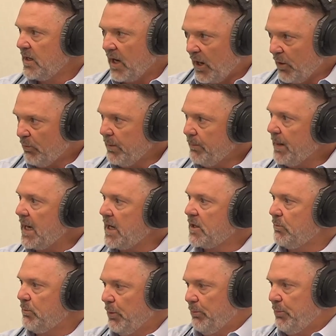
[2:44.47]
a
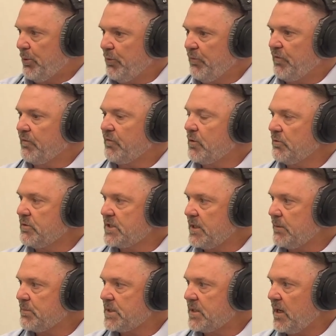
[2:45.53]
remarkable proof of
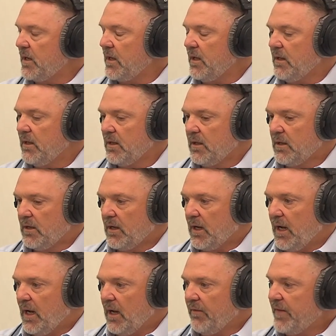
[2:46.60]
concept study.
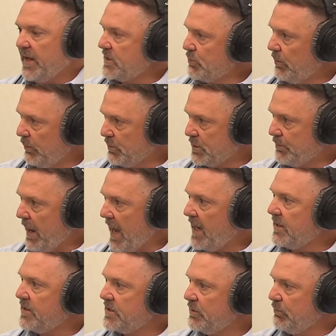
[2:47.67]
That's what was
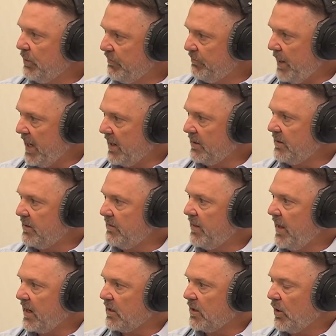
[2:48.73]
patented. We've patented
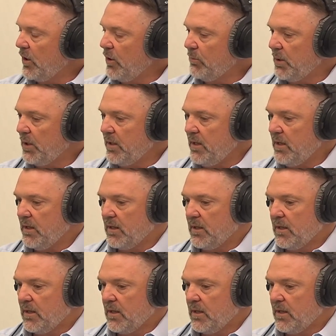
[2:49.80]
that globally.